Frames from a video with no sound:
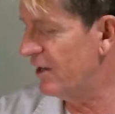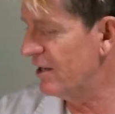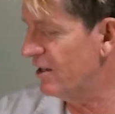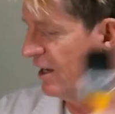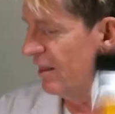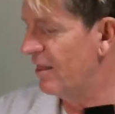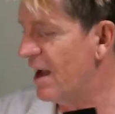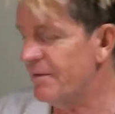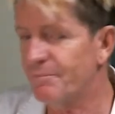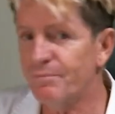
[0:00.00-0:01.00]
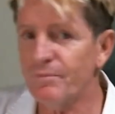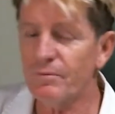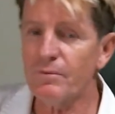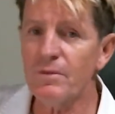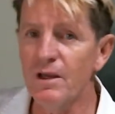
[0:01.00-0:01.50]
that. You get that.
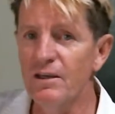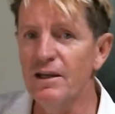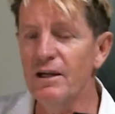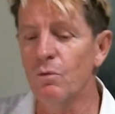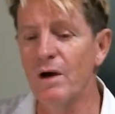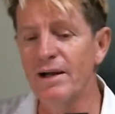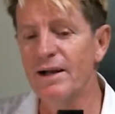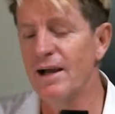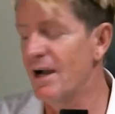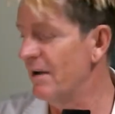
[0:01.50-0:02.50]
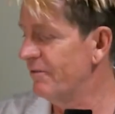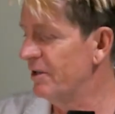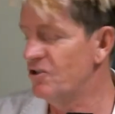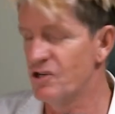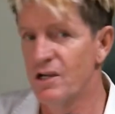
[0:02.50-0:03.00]
You get a 1.5
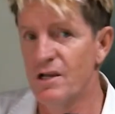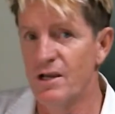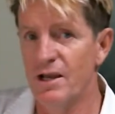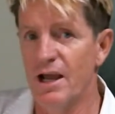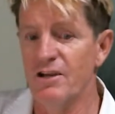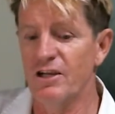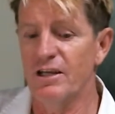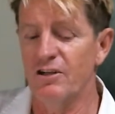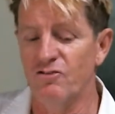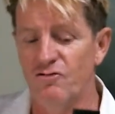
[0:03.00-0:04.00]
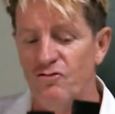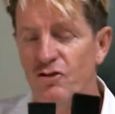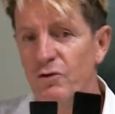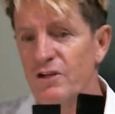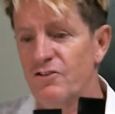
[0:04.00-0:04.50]
inch and you get a
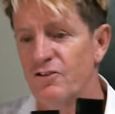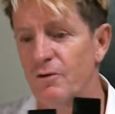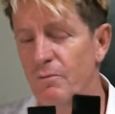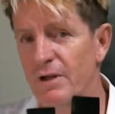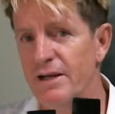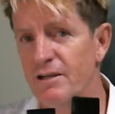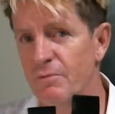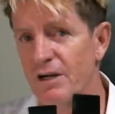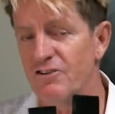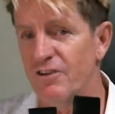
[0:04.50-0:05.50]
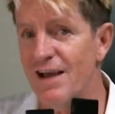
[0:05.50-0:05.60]
2-inch blending brush.